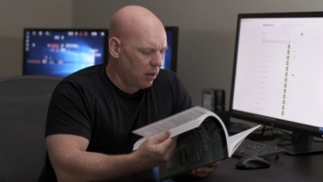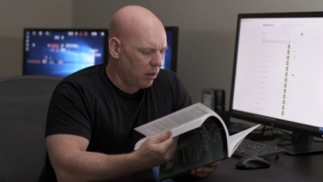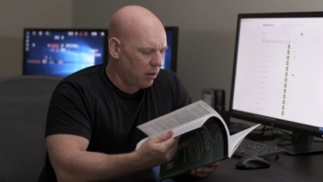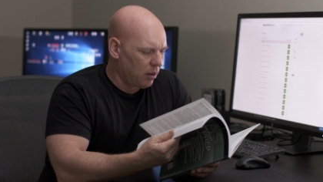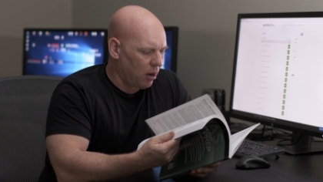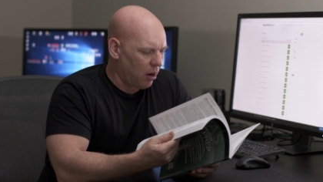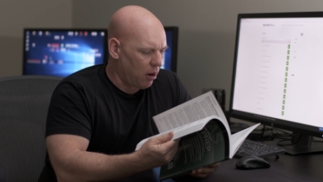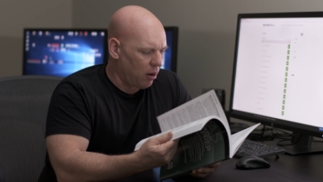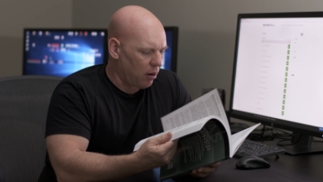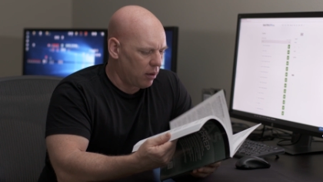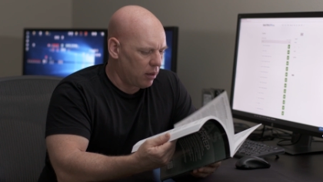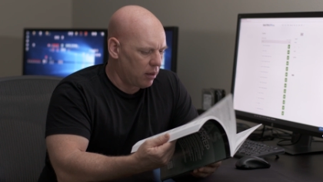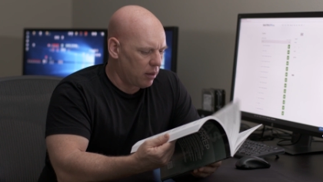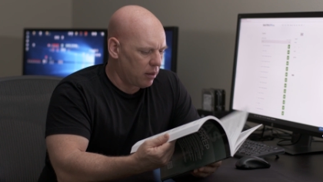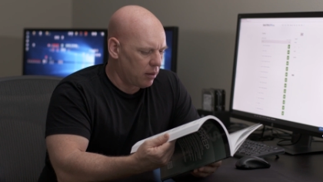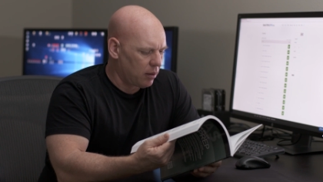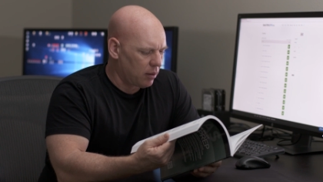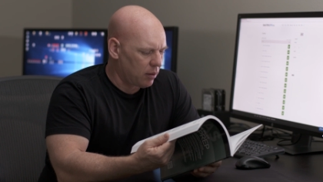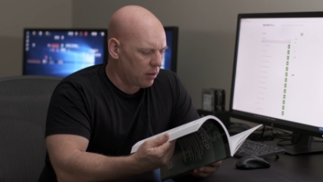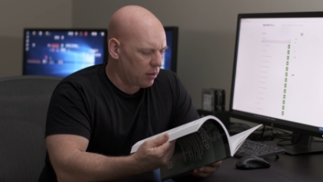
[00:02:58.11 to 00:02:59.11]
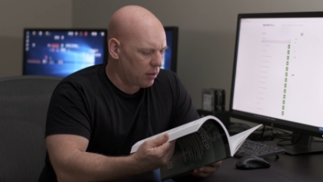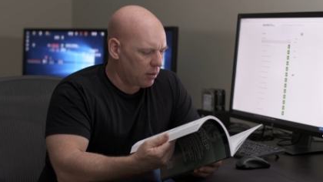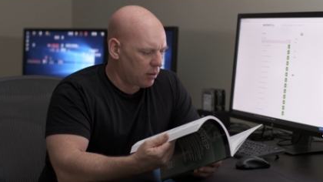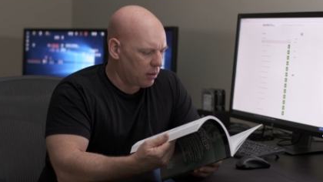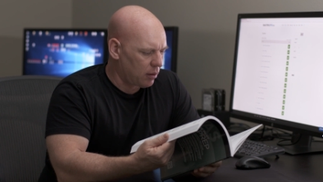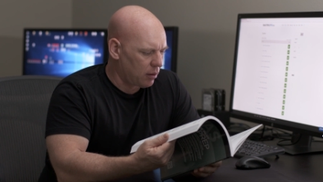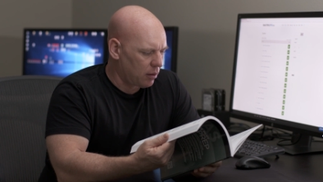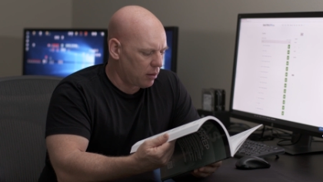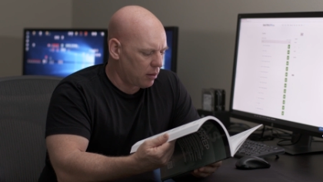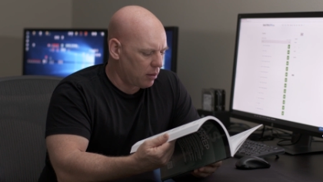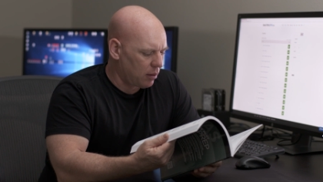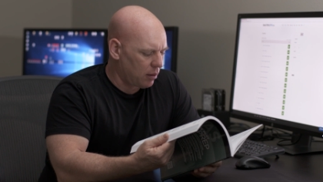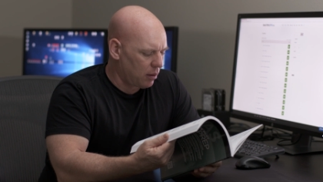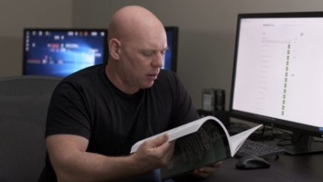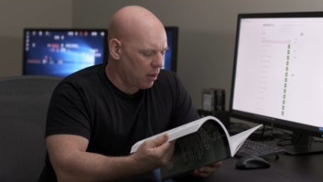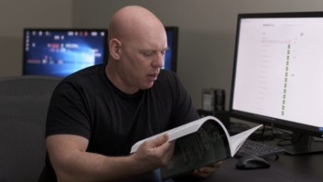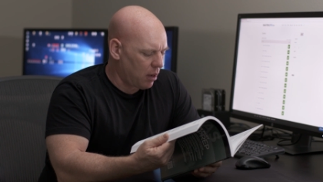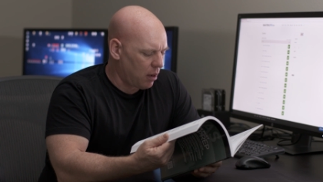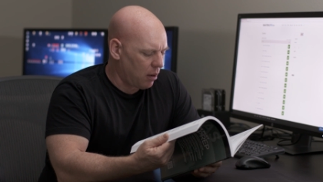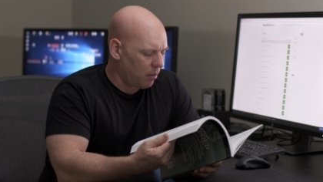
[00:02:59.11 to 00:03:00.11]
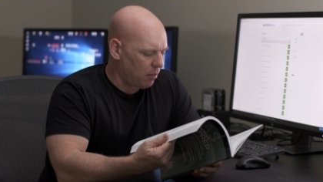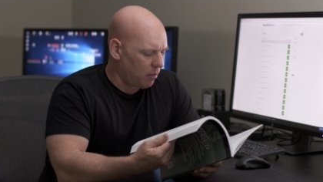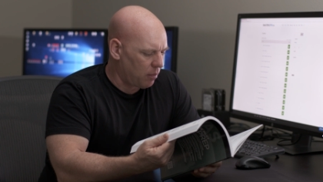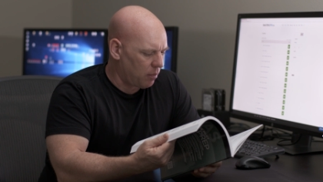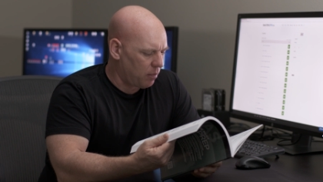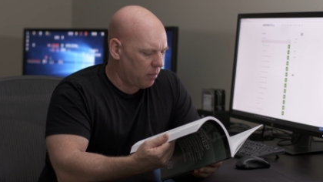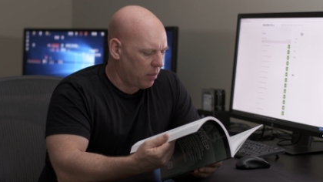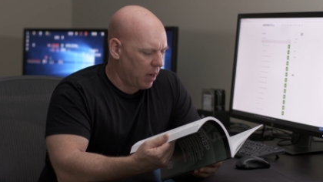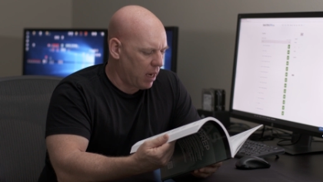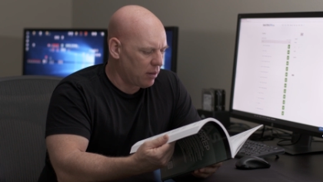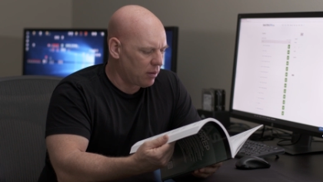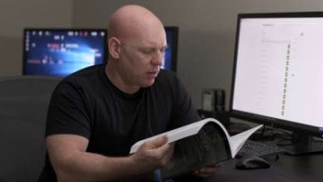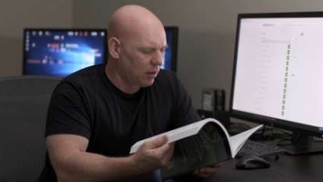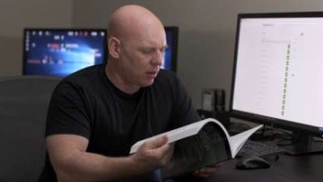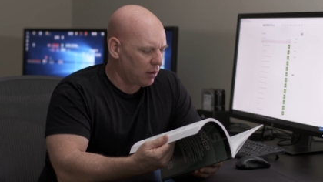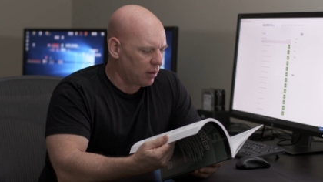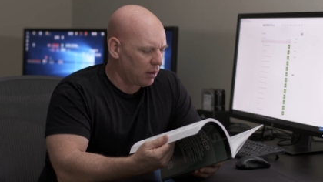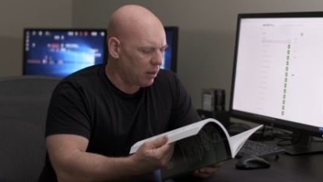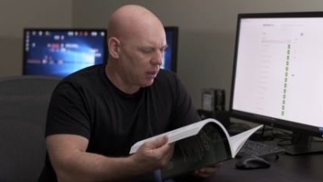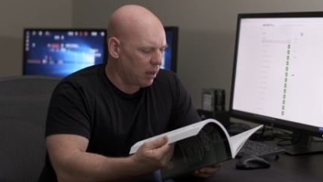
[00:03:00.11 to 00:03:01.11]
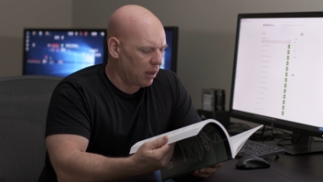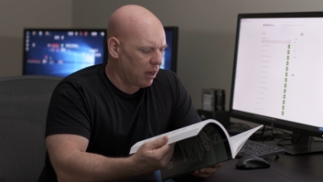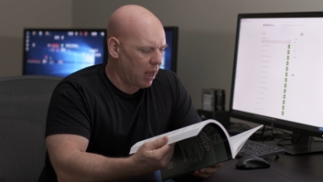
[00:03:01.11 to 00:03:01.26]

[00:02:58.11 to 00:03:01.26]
there is um, basically